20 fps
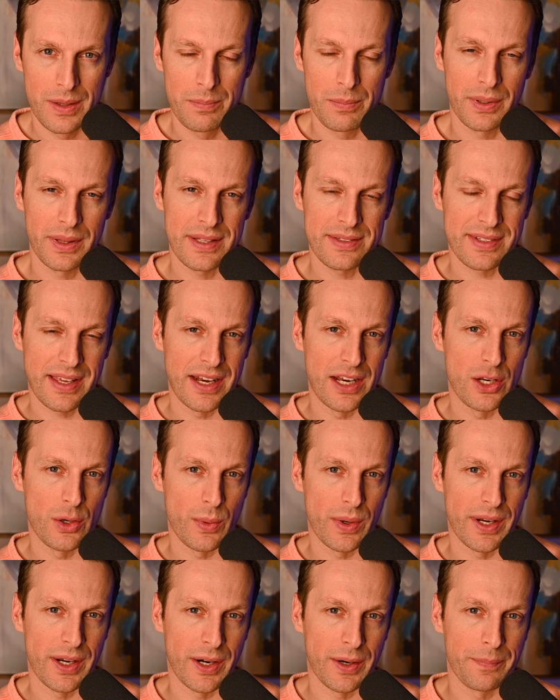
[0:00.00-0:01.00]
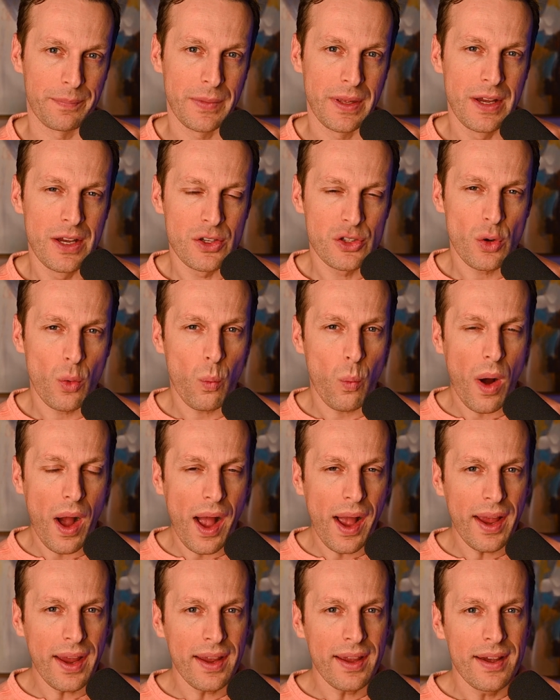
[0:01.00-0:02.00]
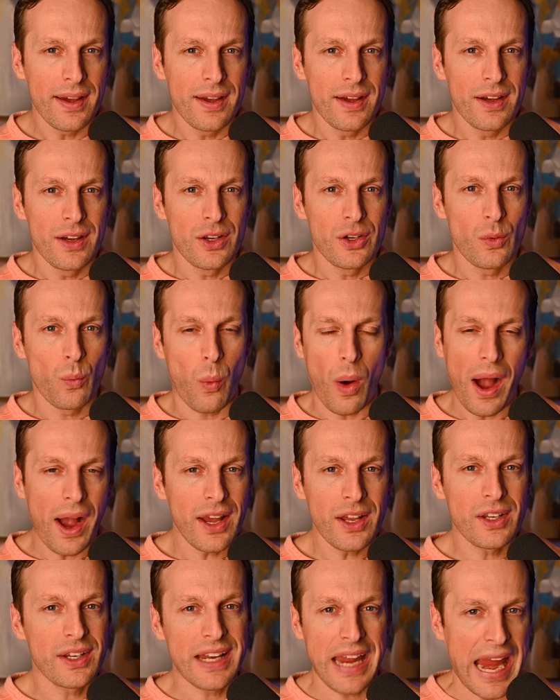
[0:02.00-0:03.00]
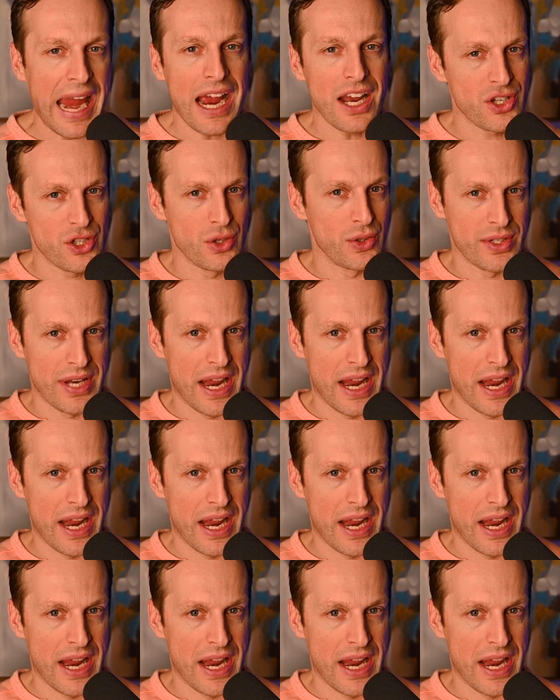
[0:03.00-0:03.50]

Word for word: But let's get into it here. So why why can't you